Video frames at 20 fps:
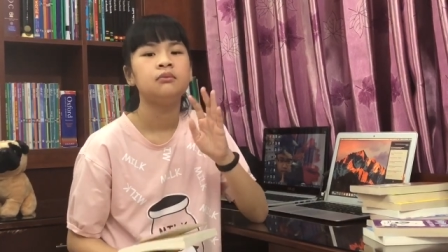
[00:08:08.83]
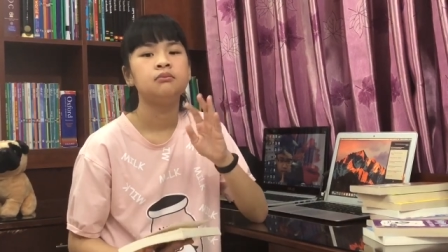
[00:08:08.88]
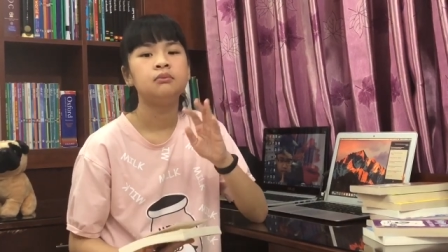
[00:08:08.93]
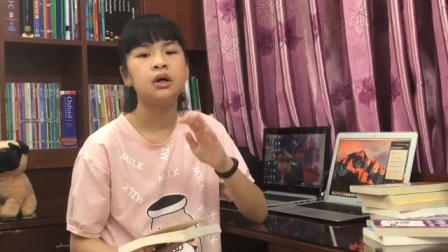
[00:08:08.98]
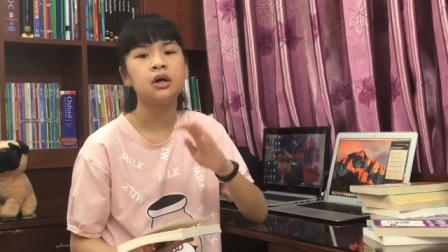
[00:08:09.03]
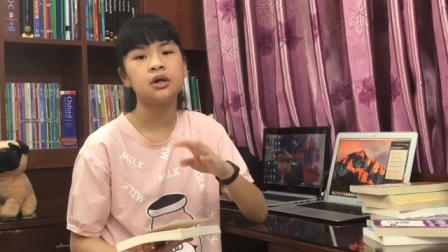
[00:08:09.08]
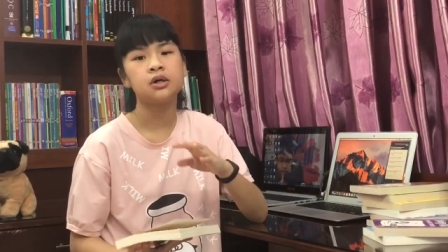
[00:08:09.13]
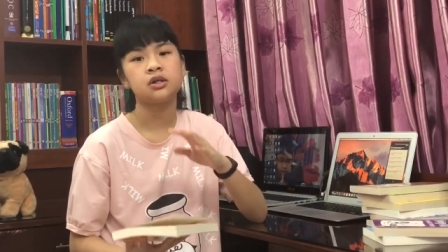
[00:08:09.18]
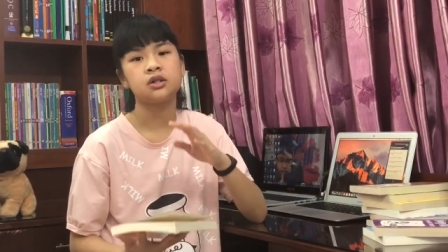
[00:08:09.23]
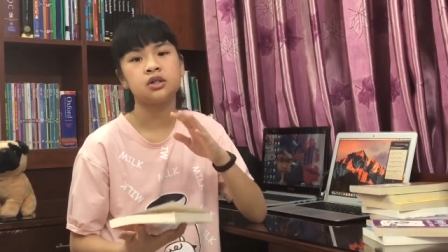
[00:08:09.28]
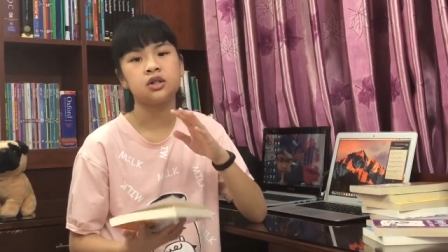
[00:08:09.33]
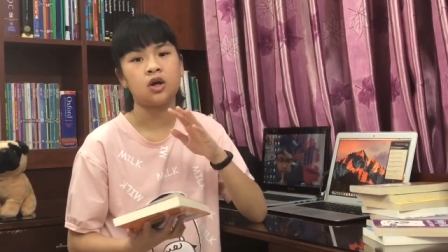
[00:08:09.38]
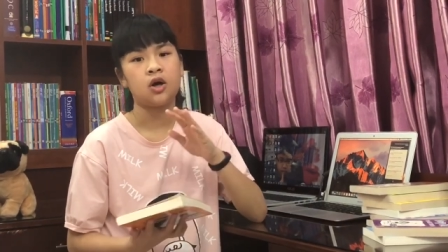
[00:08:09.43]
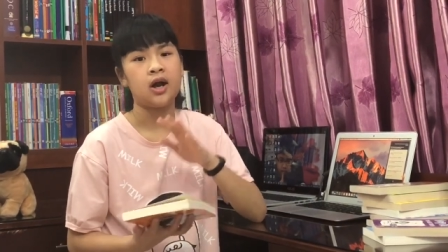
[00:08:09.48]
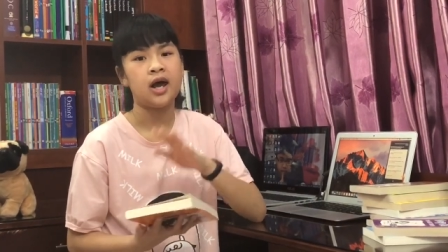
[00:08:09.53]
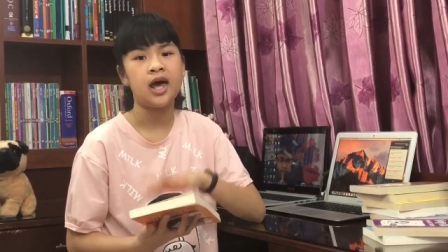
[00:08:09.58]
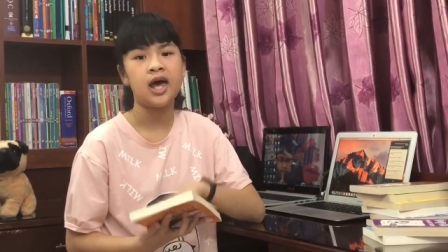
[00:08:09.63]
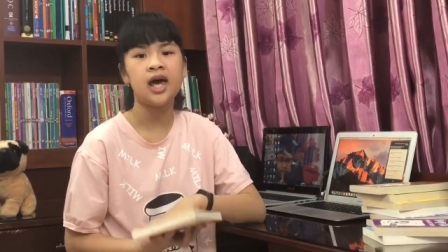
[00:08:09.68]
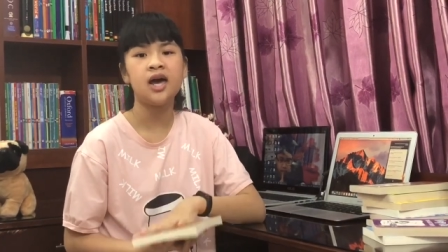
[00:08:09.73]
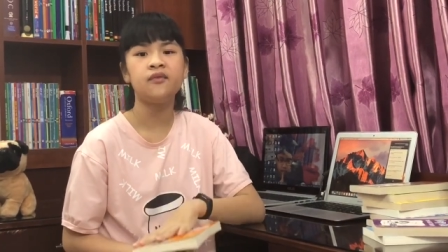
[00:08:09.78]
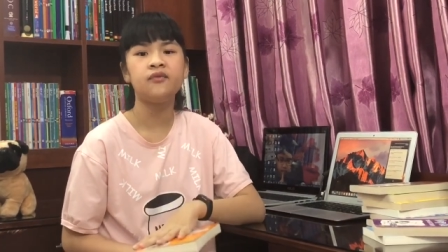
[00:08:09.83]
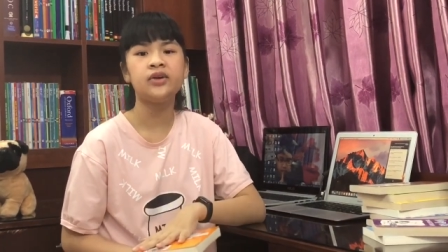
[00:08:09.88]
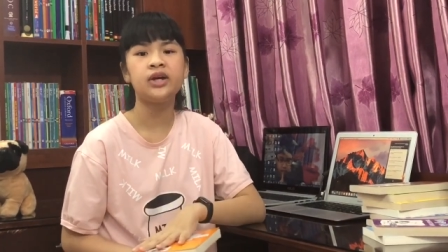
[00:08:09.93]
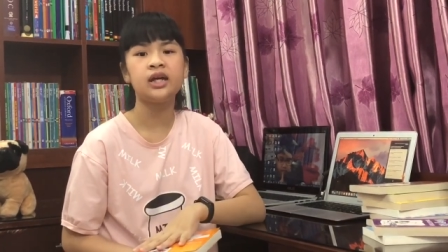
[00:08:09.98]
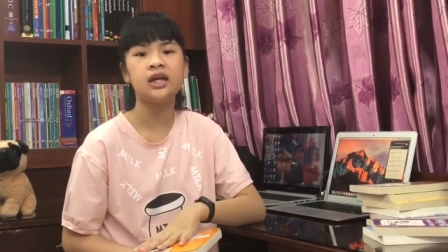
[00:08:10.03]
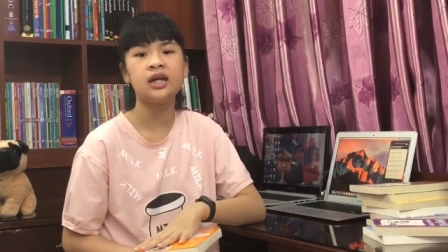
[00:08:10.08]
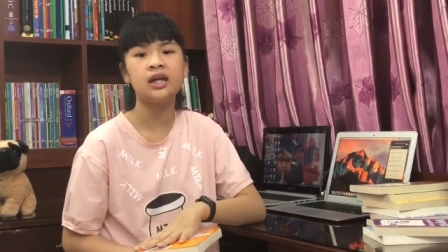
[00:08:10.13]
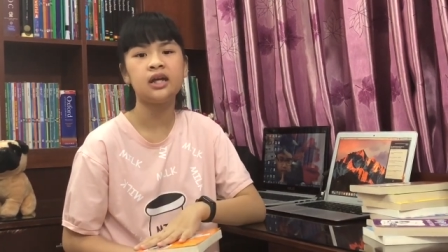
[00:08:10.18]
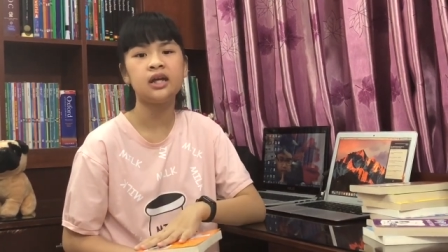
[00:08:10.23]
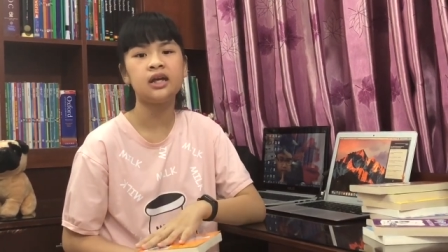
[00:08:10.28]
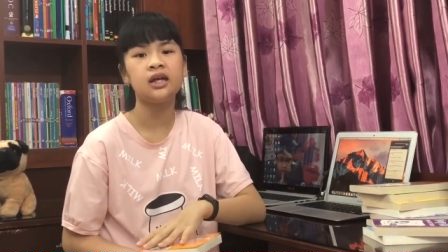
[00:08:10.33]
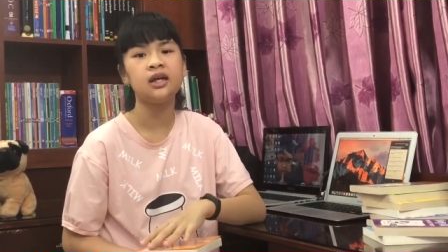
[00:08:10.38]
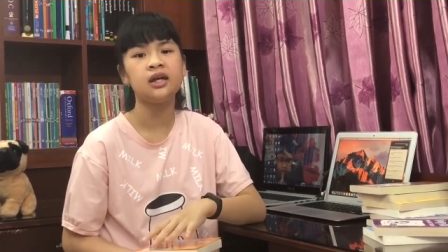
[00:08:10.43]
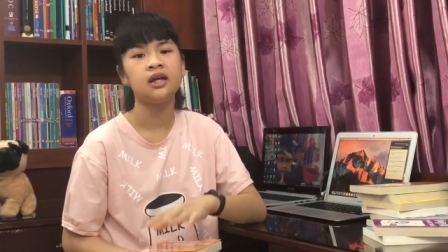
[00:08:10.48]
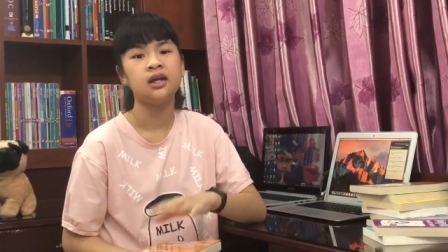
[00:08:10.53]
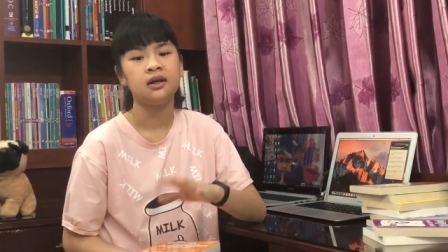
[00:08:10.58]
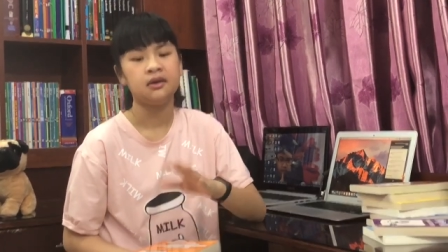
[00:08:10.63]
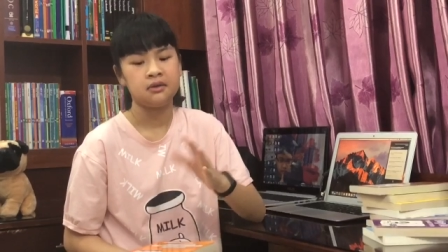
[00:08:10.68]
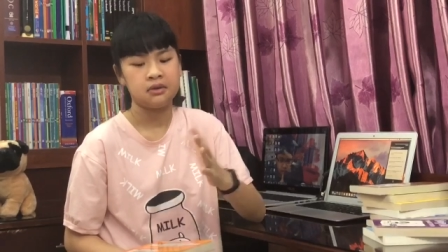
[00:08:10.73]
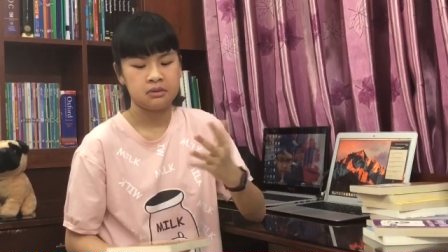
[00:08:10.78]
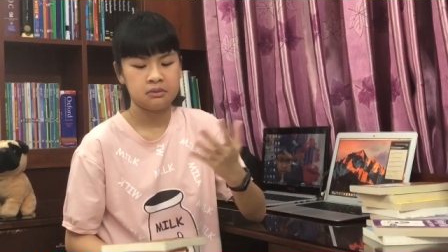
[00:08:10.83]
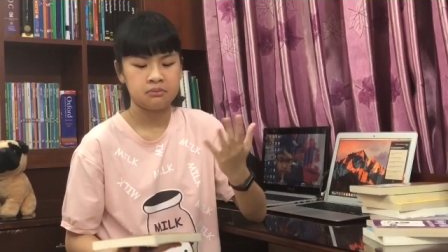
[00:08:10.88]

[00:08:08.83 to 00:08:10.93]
books are heavy,